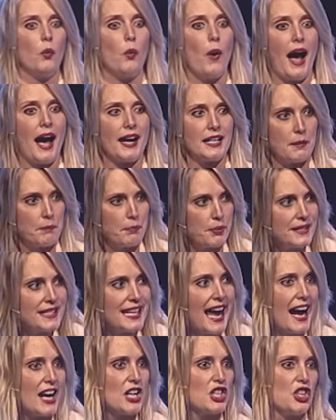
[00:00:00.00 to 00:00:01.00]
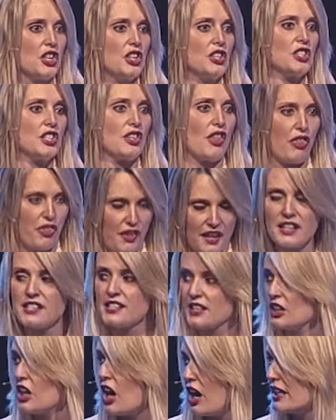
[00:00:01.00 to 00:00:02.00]
we're adding protection to the
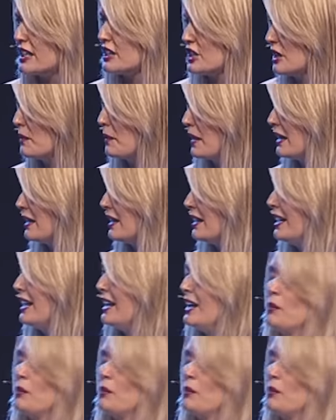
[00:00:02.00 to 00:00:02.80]
things that God are doing.